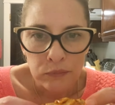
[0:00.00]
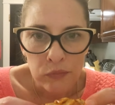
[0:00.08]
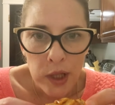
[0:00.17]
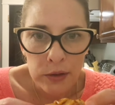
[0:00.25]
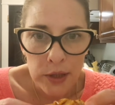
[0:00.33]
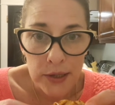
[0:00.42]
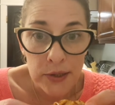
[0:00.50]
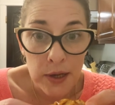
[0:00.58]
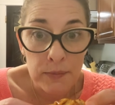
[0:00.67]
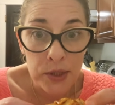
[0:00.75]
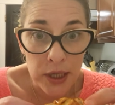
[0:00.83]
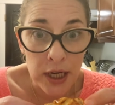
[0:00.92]
Unless I'm
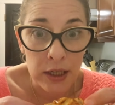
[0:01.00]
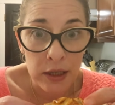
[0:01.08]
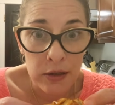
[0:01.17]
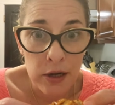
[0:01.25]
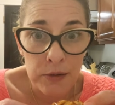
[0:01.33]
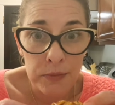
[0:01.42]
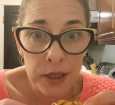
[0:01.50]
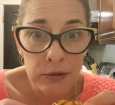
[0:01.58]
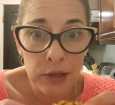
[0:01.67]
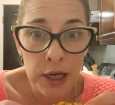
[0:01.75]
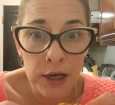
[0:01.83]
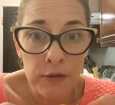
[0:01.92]
sick and come in
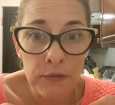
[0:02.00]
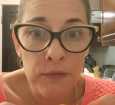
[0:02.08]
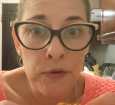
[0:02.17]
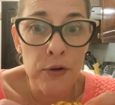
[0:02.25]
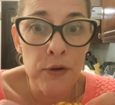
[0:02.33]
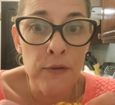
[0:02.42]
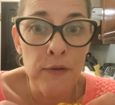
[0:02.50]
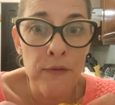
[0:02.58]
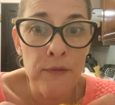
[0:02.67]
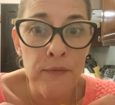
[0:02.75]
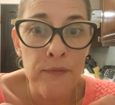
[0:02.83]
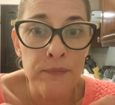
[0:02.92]
like
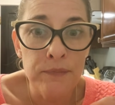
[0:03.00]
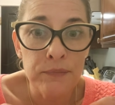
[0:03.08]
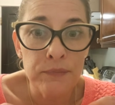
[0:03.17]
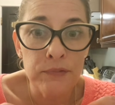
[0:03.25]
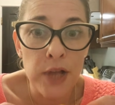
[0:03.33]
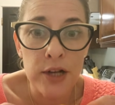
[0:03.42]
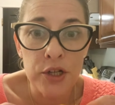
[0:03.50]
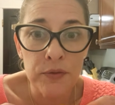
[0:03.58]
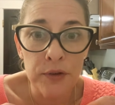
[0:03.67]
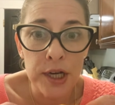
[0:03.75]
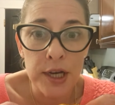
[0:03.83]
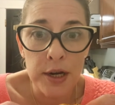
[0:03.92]
full-fledged
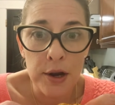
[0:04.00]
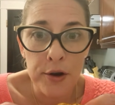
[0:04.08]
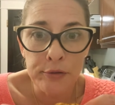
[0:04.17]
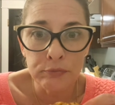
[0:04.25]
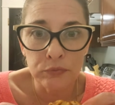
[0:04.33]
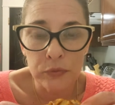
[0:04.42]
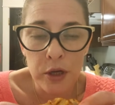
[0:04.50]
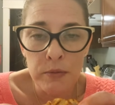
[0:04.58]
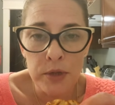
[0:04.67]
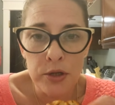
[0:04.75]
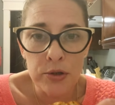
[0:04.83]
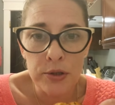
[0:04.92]
freaking out, I'm
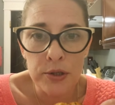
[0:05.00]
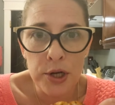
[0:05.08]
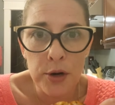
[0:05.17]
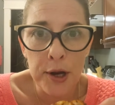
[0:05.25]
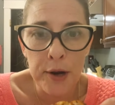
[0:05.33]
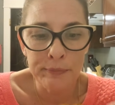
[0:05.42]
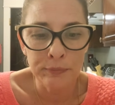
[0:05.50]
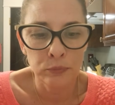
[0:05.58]
usually joking.